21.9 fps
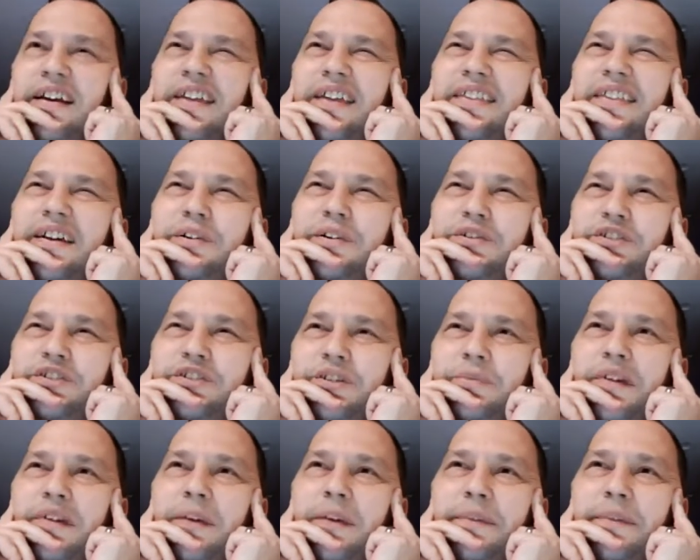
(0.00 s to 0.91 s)
I think it was
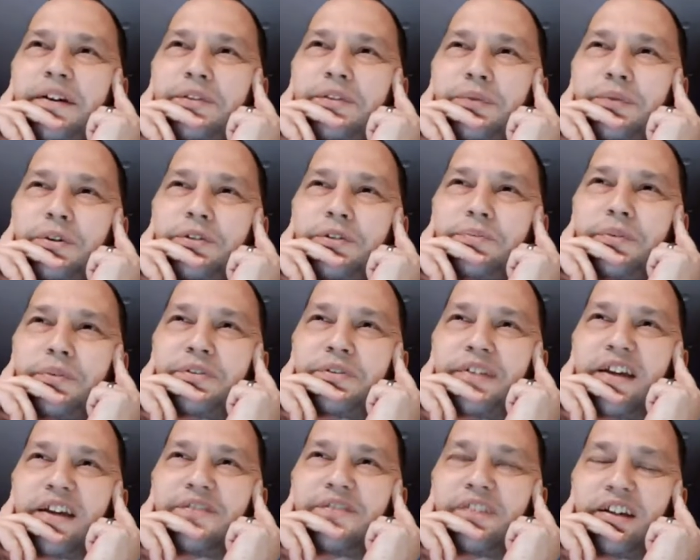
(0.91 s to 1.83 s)
Jim Cummings. We were supposed
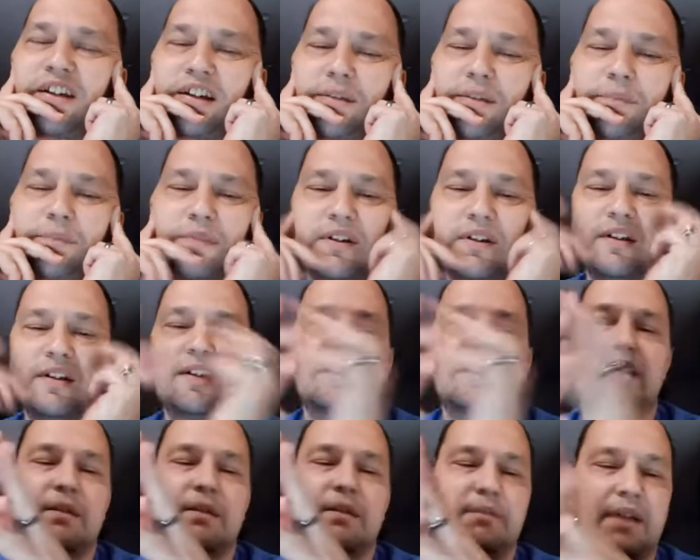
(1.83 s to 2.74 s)
to have him,
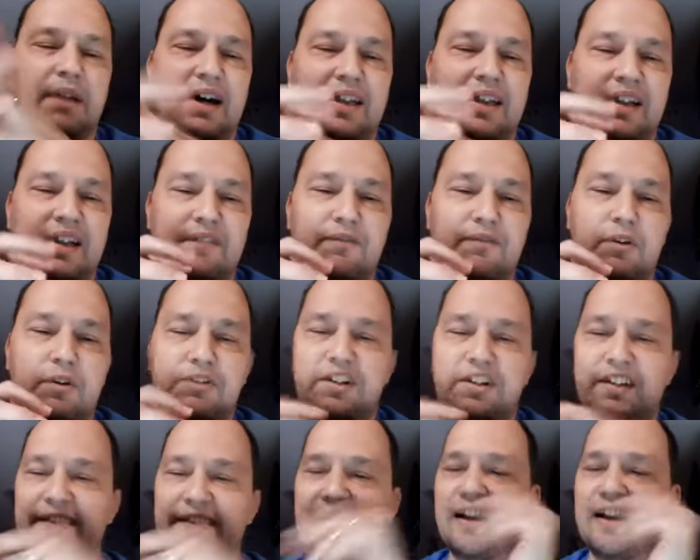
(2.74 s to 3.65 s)
but
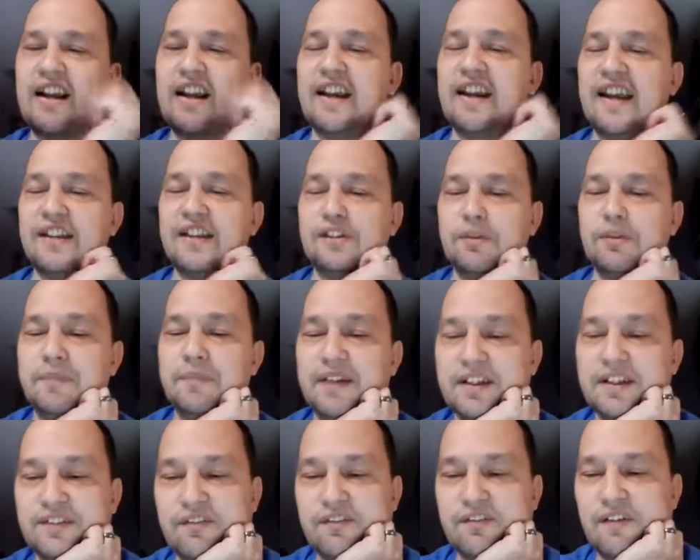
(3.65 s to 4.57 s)
unfortunately that got canceled
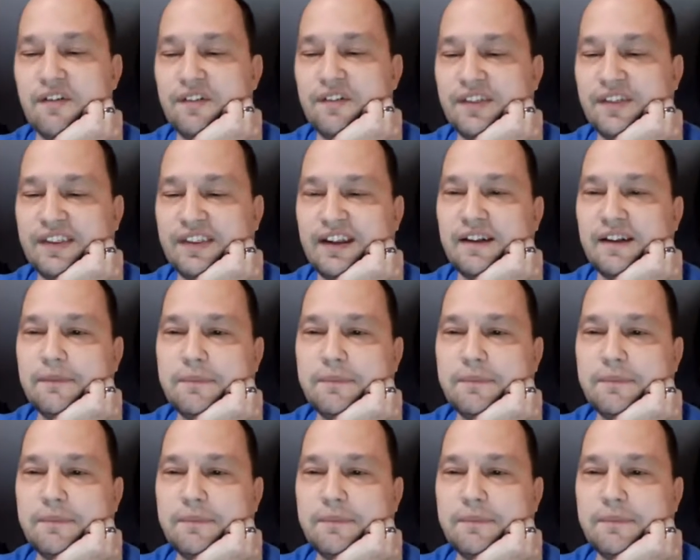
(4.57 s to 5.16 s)
because of everything.